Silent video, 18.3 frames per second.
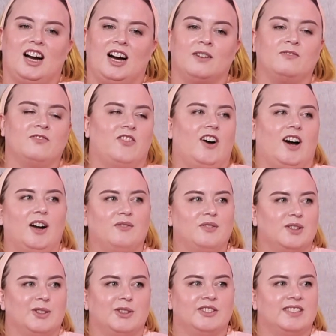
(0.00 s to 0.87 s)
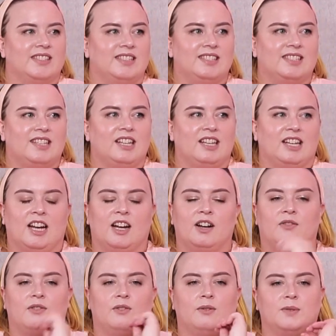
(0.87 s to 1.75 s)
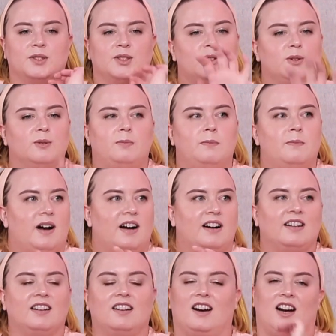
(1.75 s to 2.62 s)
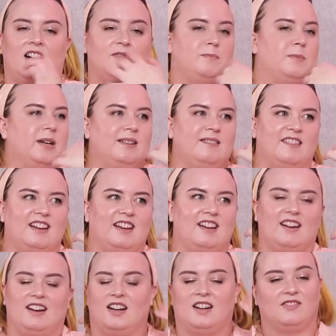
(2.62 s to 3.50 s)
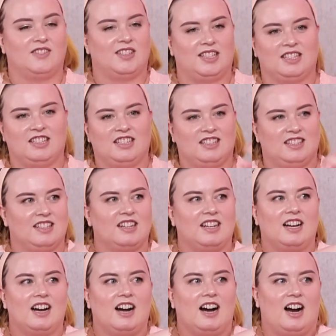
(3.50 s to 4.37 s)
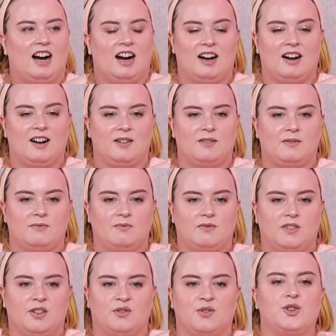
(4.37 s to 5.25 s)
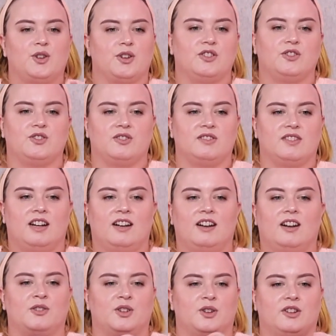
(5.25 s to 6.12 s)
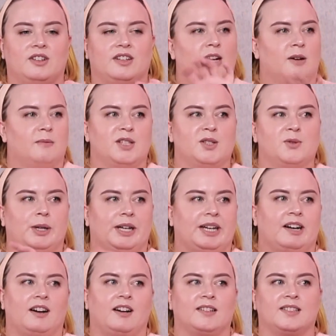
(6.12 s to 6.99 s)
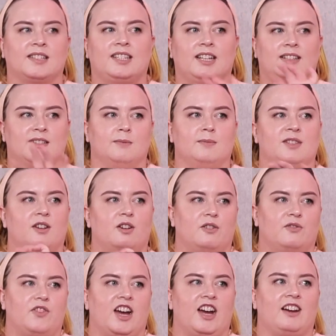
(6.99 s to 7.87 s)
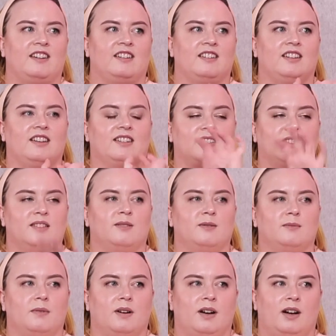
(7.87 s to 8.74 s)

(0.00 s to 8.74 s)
fine with using skincare from the supermarket. I've been there. I've done it. If you're going to do that, I would go to Chemist Warehouse, get some CeraVe, get some